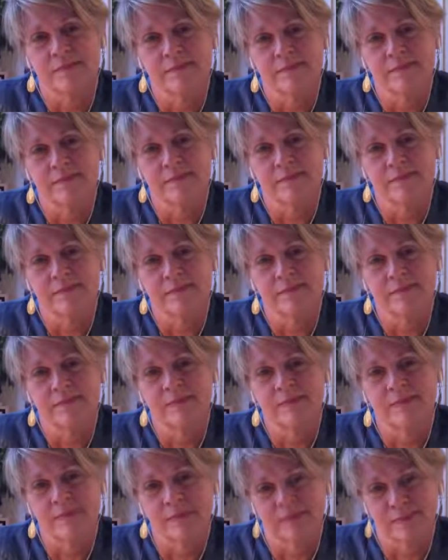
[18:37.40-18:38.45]

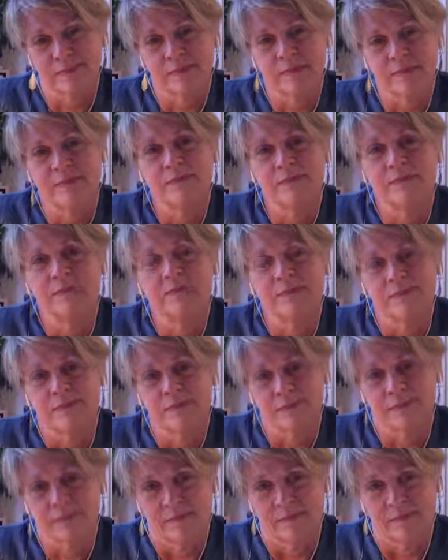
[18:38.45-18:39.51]

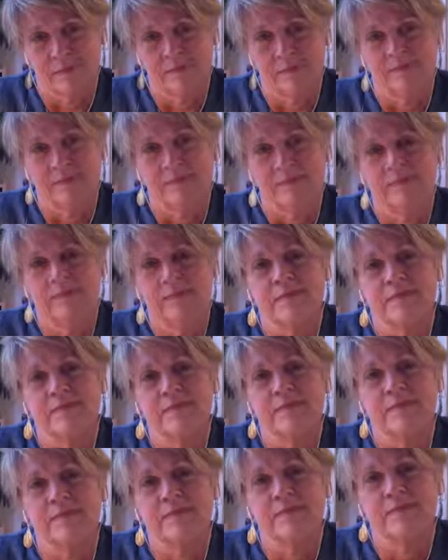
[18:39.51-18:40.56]

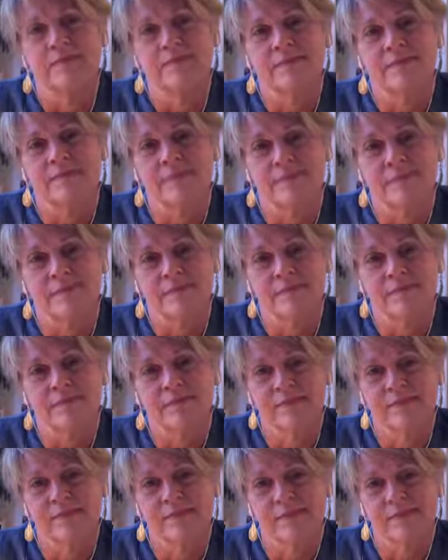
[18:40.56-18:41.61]

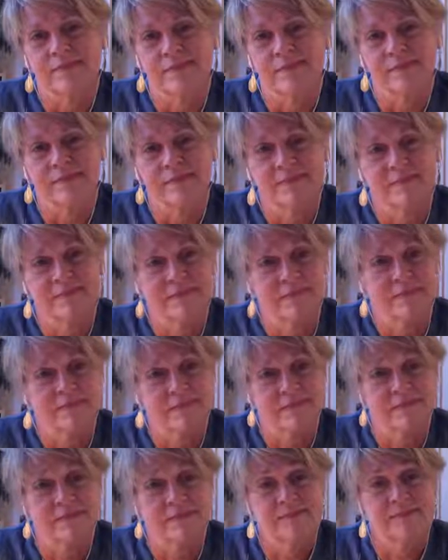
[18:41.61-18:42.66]

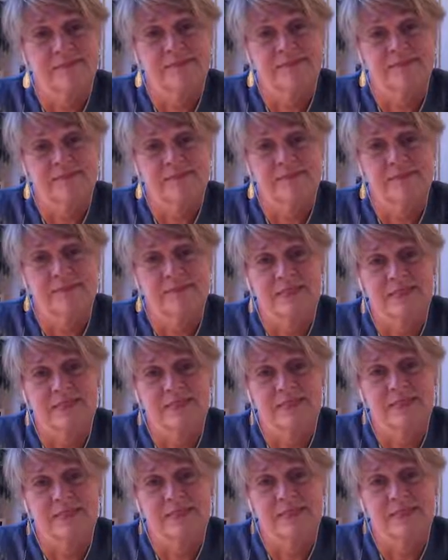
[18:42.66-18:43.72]

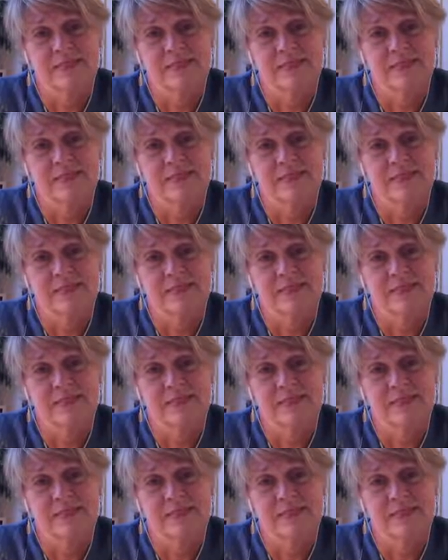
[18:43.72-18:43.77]
No words are spoken by the person on screen.